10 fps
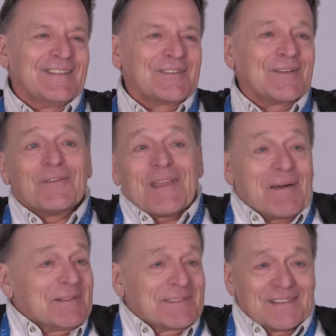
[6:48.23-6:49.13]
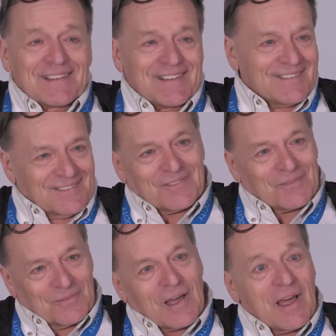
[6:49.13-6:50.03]
So that was
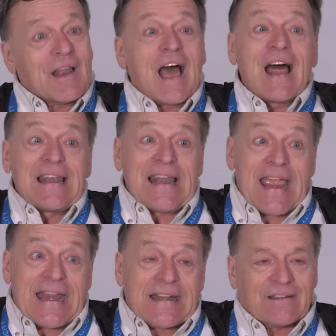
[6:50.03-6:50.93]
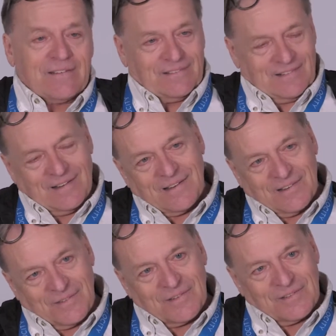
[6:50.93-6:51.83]
a later
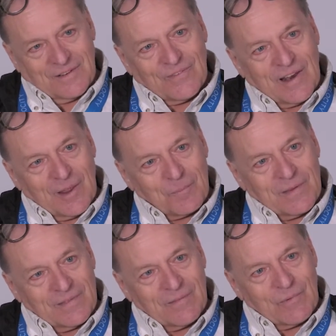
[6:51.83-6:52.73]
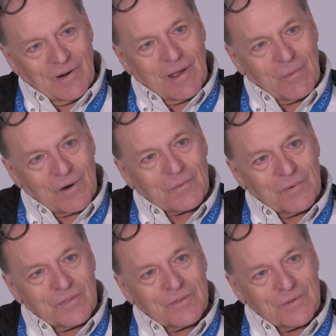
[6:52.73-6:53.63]
development where I worked
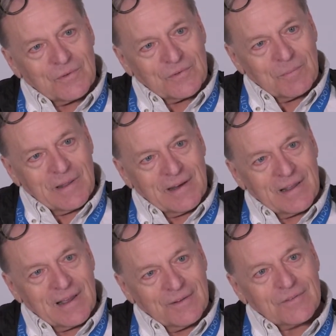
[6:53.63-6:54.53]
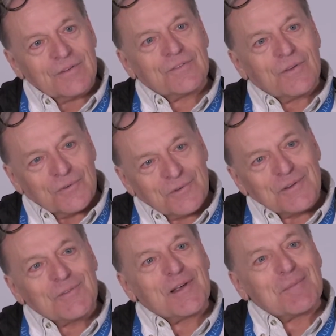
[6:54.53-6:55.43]
with the Social Planning Council, Social
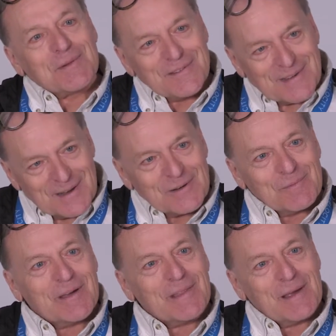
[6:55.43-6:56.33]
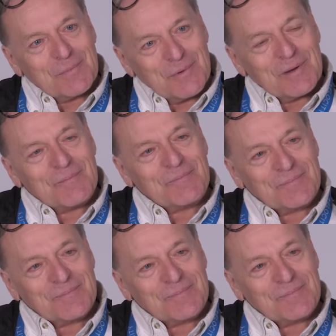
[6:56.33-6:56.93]
Development Center by that point.